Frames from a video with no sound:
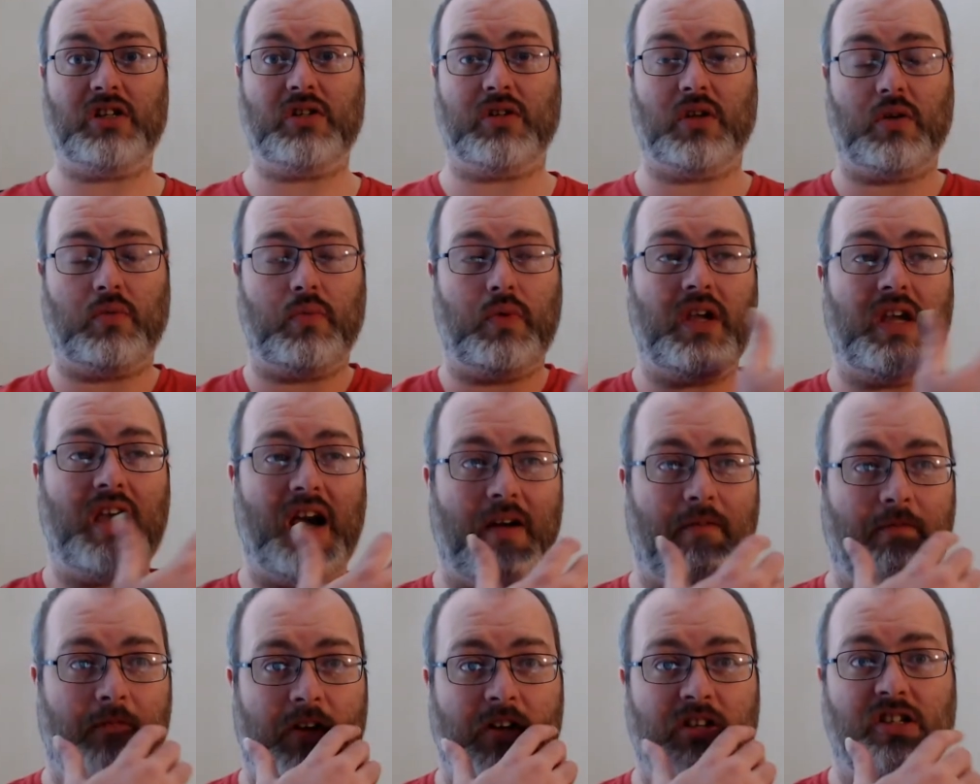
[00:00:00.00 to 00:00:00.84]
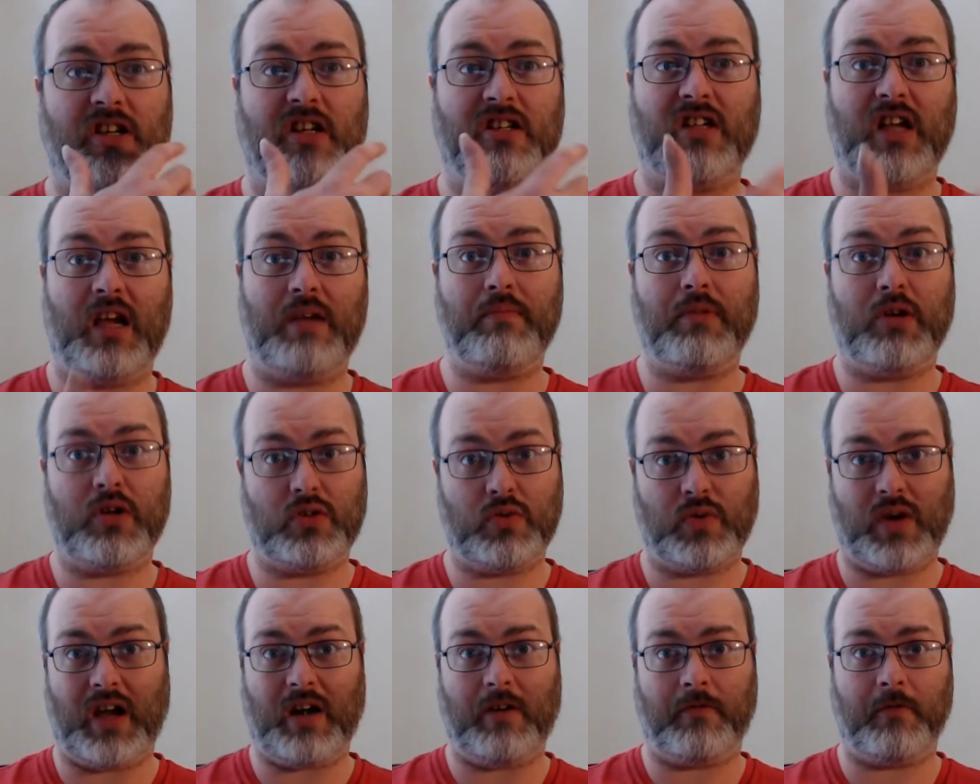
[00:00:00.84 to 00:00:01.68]
look, we can't finish this game because
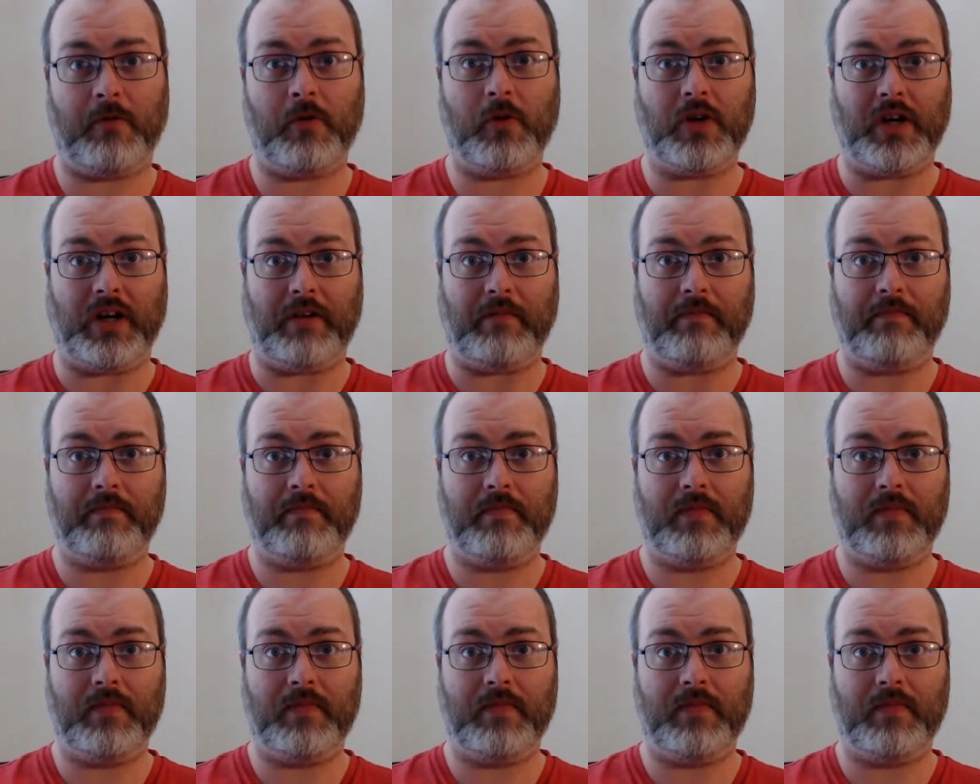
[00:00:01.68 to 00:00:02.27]
we can't afford it.